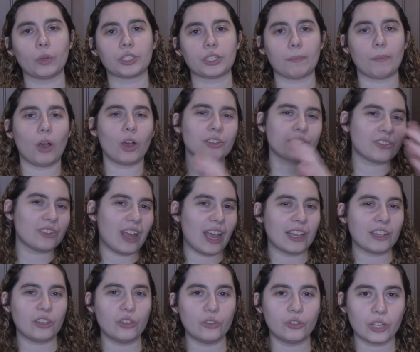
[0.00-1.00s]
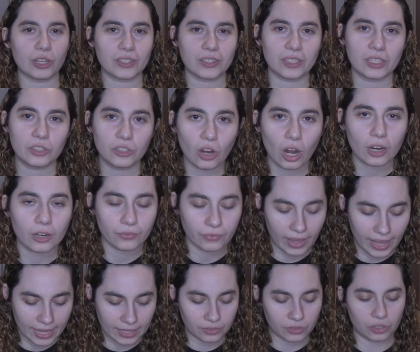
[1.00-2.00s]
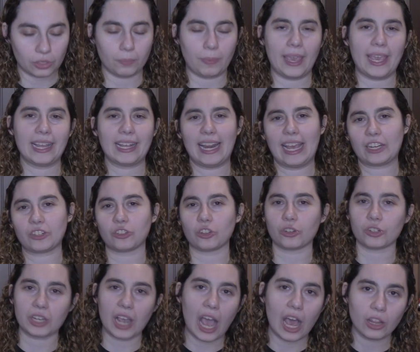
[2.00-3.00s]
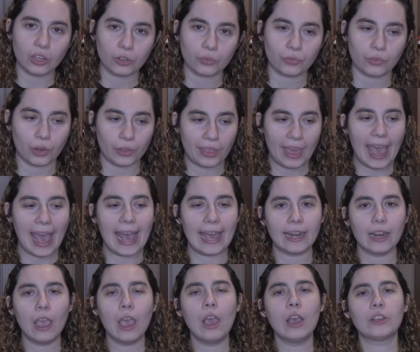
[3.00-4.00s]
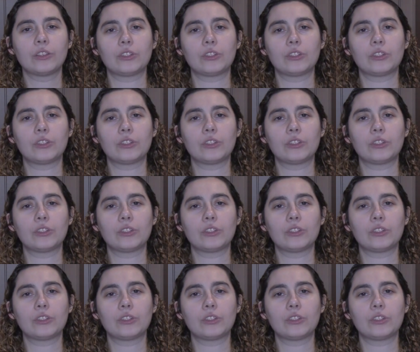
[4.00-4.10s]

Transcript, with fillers: which I'm also not a huge Justice League Dark fan, so you're paying an extra $1 for that.